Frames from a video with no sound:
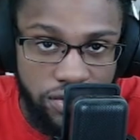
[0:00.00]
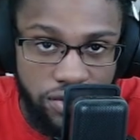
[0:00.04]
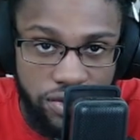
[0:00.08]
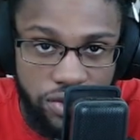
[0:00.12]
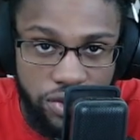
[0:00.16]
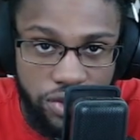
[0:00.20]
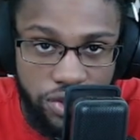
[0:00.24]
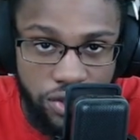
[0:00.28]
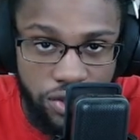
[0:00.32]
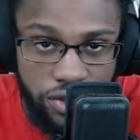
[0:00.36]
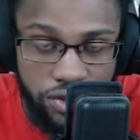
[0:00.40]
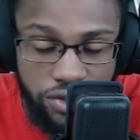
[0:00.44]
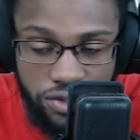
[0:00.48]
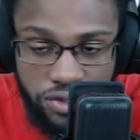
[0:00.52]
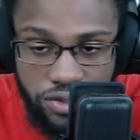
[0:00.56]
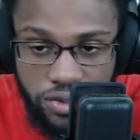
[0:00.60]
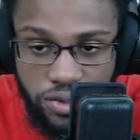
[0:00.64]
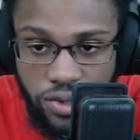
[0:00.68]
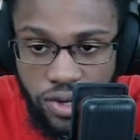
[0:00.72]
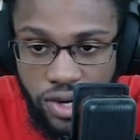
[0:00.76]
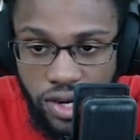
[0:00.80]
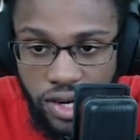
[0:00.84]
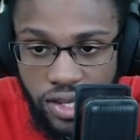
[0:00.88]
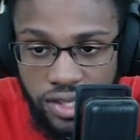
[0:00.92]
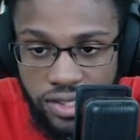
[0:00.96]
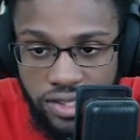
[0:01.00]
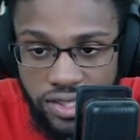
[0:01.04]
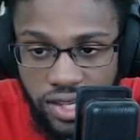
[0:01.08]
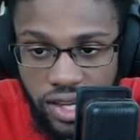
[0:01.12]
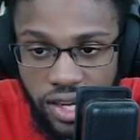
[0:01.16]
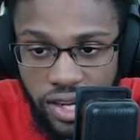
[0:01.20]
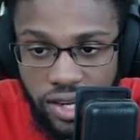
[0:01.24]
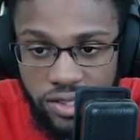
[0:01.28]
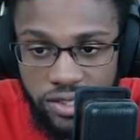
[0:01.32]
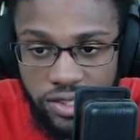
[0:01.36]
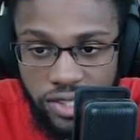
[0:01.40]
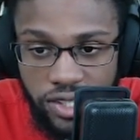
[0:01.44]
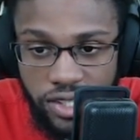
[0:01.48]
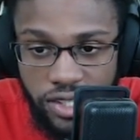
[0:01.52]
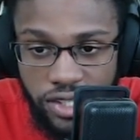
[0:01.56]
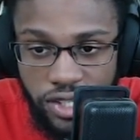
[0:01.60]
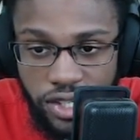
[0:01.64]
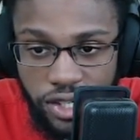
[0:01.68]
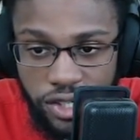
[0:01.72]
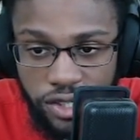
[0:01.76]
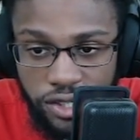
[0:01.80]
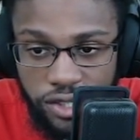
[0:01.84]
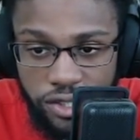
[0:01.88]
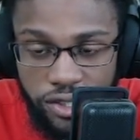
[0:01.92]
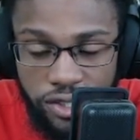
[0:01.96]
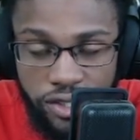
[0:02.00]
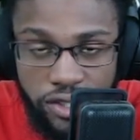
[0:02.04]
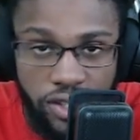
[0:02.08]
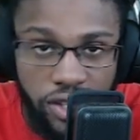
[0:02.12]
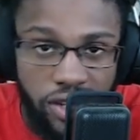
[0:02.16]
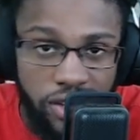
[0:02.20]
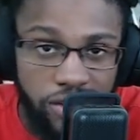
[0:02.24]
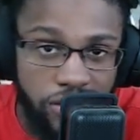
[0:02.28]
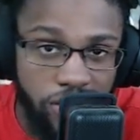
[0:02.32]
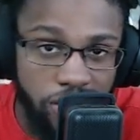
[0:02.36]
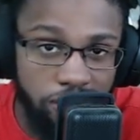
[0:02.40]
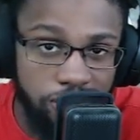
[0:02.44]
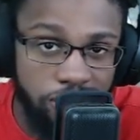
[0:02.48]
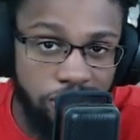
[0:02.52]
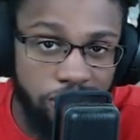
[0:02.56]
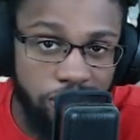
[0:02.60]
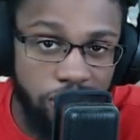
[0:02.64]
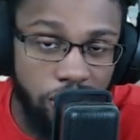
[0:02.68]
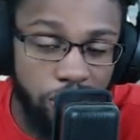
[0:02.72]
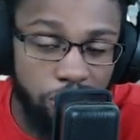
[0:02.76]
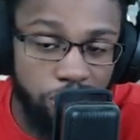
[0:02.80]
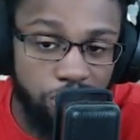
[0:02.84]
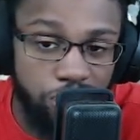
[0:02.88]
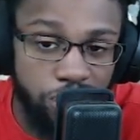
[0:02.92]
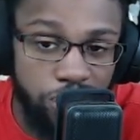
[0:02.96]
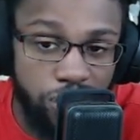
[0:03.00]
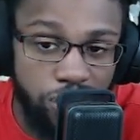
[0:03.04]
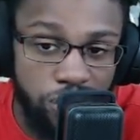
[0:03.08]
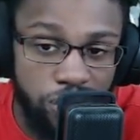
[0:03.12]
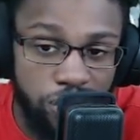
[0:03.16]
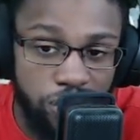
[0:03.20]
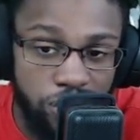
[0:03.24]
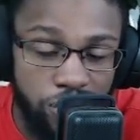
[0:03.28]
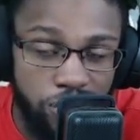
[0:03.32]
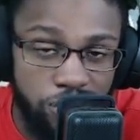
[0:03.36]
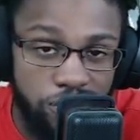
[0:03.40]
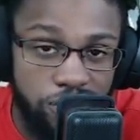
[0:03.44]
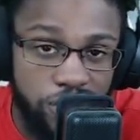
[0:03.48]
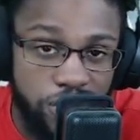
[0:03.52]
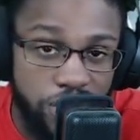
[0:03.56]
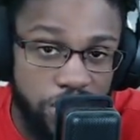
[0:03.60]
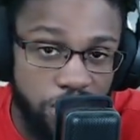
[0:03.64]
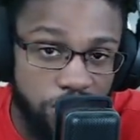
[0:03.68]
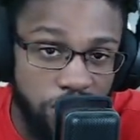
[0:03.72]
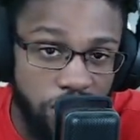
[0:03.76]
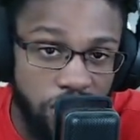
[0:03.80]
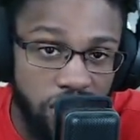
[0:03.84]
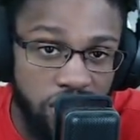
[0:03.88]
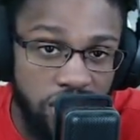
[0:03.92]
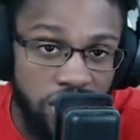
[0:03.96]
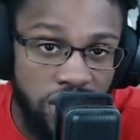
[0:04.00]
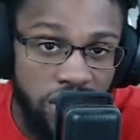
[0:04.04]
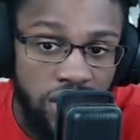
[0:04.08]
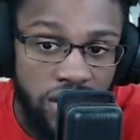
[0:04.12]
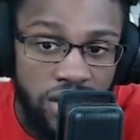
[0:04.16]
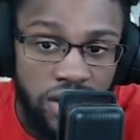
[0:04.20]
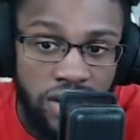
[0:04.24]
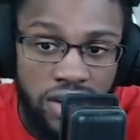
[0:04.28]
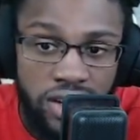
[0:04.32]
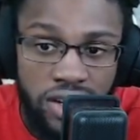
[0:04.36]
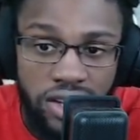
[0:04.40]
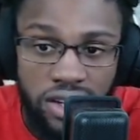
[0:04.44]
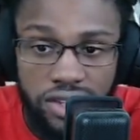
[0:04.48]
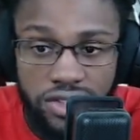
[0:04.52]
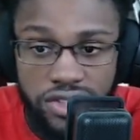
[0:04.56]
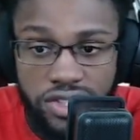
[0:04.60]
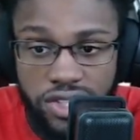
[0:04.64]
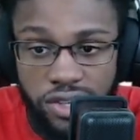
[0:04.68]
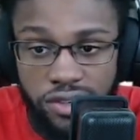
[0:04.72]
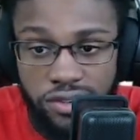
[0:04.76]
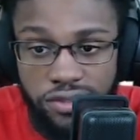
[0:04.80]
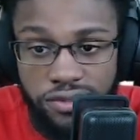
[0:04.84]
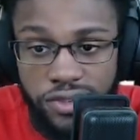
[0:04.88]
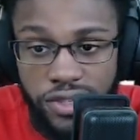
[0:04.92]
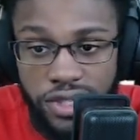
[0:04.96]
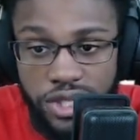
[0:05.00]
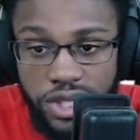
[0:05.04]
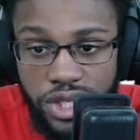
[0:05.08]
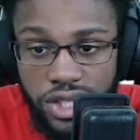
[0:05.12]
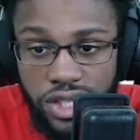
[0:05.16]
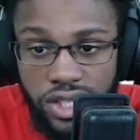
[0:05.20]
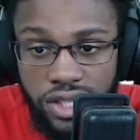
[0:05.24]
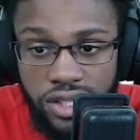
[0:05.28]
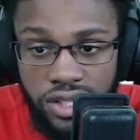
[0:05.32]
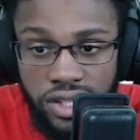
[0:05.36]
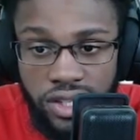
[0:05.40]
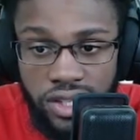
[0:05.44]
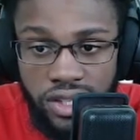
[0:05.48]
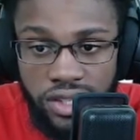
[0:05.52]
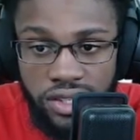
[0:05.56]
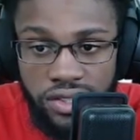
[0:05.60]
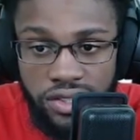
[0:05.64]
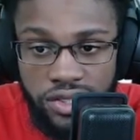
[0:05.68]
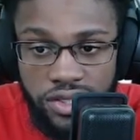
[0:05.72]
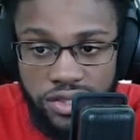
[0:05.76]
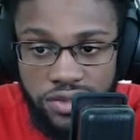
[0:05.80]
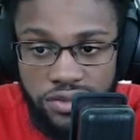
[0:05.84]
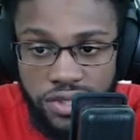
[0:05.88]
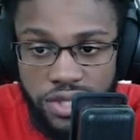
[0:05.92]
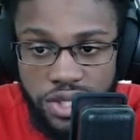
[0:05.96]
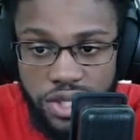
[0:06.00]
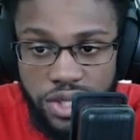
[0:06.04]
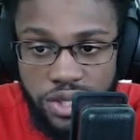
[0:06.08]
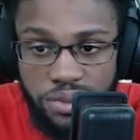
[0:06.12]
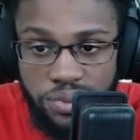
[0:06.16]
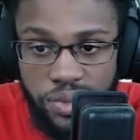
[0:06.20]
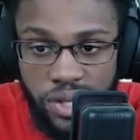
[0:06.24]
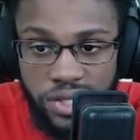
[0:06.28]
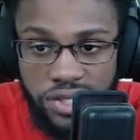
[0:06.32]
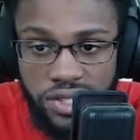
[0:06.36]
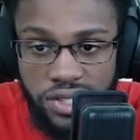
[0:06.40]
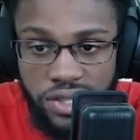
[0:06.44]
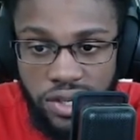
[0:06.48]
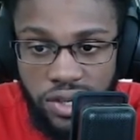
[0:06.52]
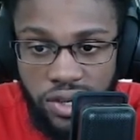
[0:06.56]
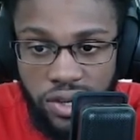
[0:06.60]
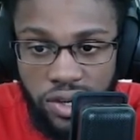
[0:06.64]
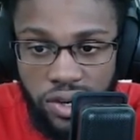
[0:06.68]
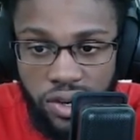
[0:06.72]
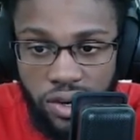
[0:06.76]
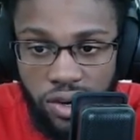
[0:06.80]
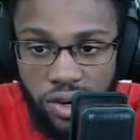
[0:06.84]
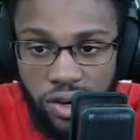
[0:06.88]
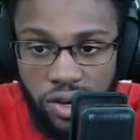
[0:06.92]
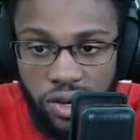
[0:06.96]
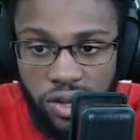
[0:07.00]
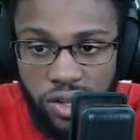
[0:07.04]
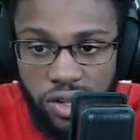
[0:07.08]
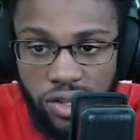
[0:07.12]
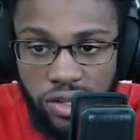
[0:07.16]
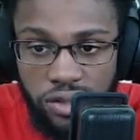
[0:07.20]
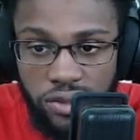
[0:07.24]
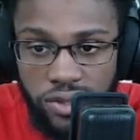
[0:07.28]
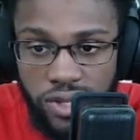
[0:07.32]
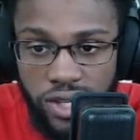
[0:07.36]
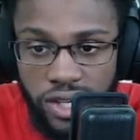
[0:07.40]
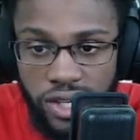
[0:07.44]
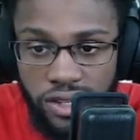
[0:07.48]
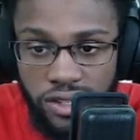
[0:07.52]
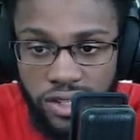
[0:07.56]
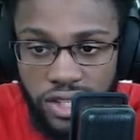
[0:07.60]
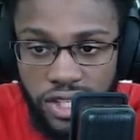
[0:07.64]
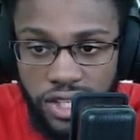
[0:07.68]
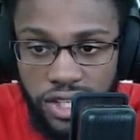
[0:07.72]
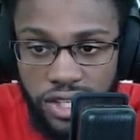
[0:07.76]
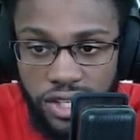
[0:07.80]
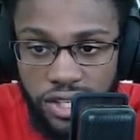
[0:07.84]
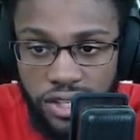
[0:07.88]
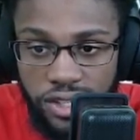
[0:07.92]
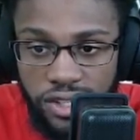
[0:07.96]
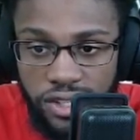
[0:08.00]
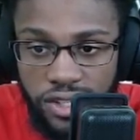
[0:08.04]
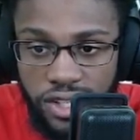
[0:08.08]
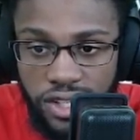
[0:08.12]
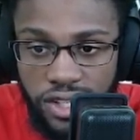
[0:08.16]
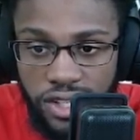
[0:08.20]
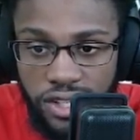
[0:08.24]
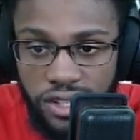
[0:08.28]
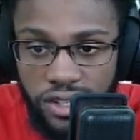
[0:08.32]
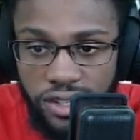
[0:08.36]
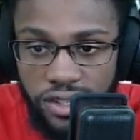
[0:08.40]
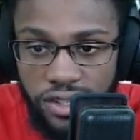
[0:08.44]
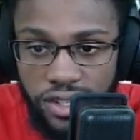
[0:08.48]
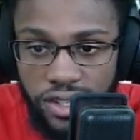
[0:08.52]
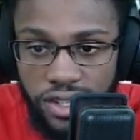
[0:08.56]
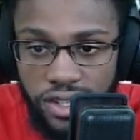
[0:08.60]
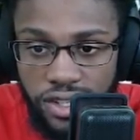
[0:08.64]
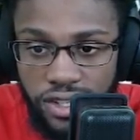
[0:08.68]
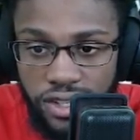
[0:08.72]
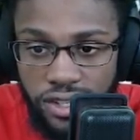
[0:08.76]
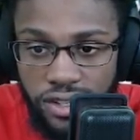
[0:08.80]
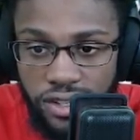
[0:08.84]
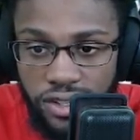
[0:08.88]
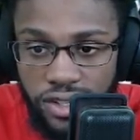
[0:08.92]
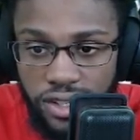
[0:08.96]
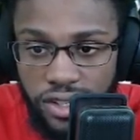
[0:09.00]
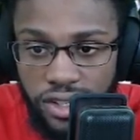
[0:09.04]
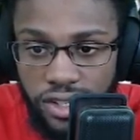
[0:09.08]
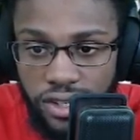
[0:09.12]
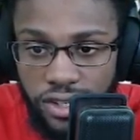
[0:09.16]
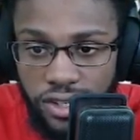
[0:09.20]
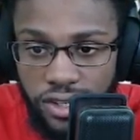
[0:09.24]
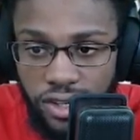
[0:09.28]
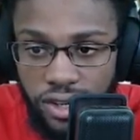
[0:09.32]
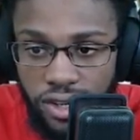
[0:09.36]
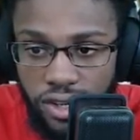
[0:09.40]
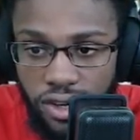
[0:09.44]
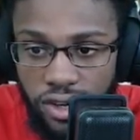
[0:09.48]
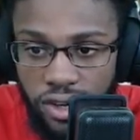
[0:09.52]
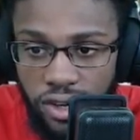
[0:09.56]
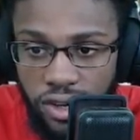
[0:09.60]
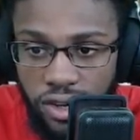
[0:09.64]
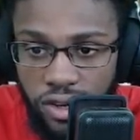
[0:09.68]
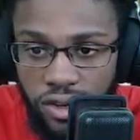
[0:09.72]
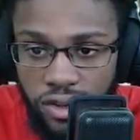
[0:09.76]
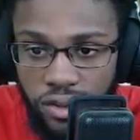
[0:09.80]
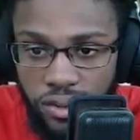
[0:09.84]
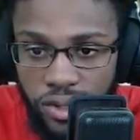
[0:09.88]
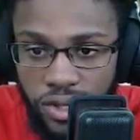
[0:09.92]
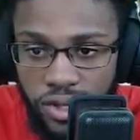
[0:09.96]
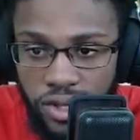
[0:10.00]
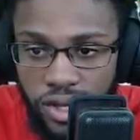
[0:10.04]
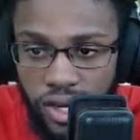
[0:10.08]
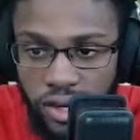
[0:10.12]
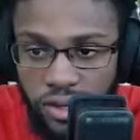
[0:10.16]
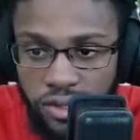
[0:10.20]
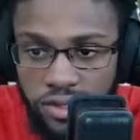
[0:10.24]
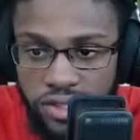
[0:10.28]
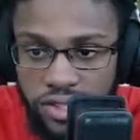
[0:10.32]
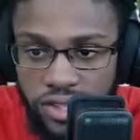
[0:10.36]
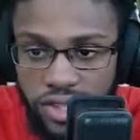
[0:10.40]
trios, or squads, I'll land here. I'll grab a harpoon or a fishing rod. I'll start fishing. There's fishing spots all around here, all the way out to